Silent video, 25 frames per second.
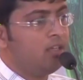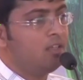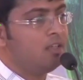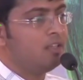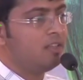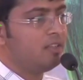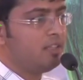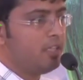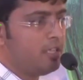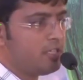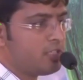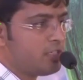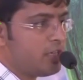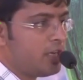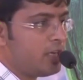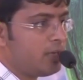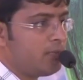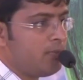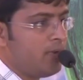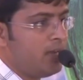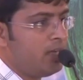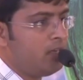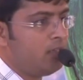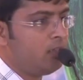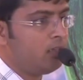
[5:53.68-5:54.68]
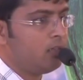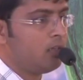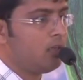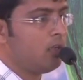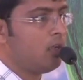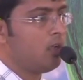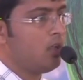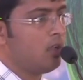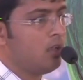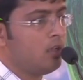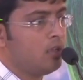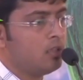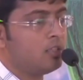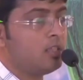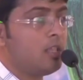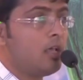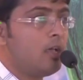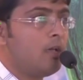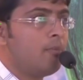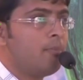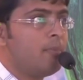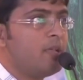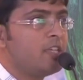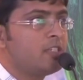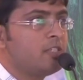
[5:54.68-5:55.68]
And this treatment,
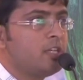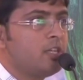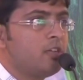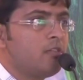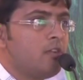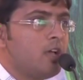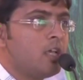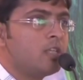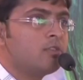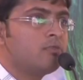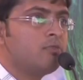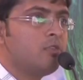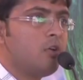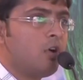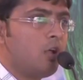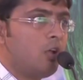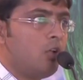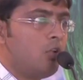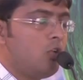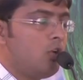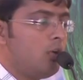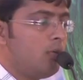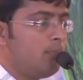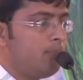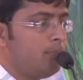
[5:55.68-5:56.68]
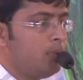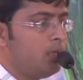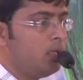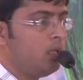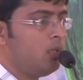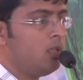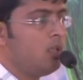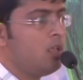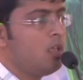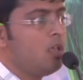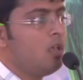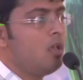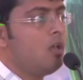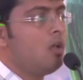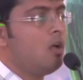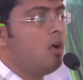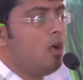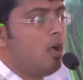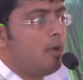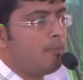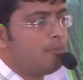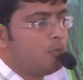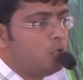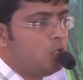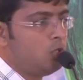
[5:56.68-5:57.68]
the patient was follow up to
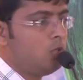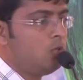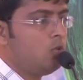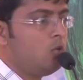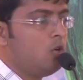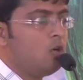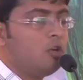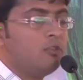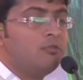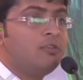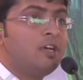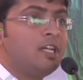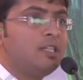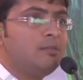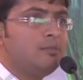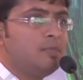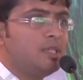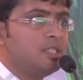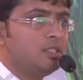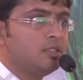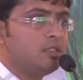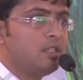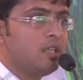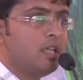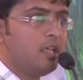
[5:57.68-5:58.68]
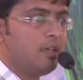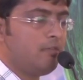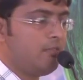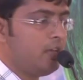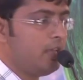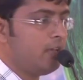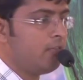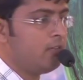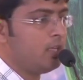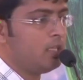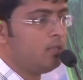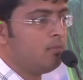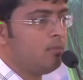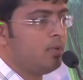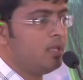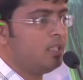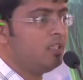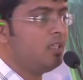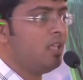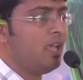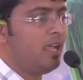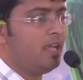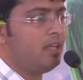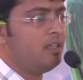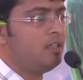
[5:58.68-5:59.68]
1 month, every 1
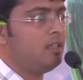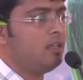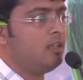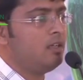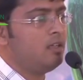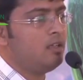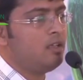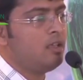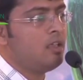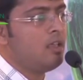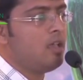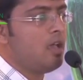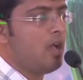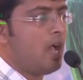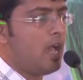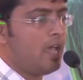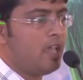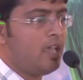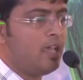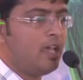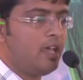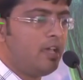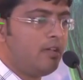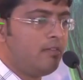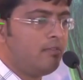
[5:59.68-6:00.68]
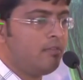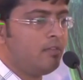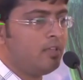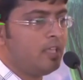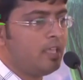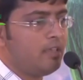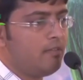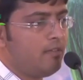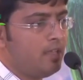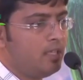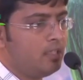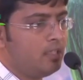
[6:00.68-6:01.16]
month, and I have